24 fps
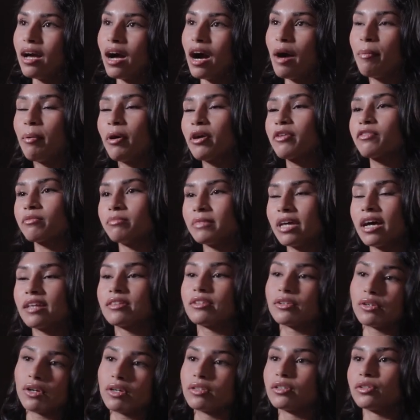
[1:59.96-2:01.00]
apart from
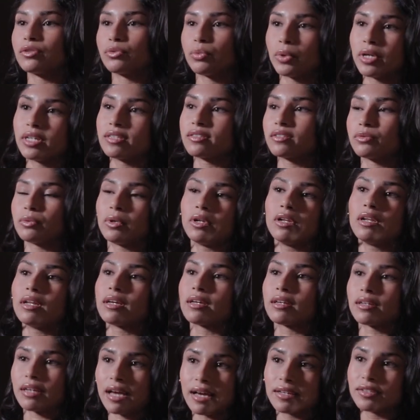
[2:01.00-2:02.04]
that, there are other ways as well.
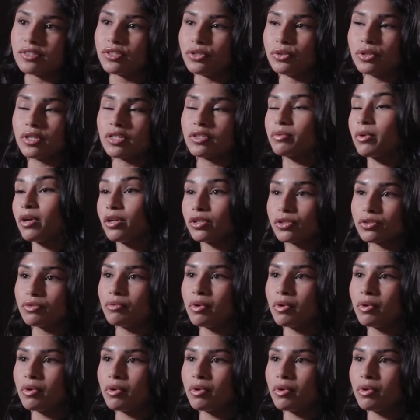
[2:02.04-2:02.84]
Like as students, we also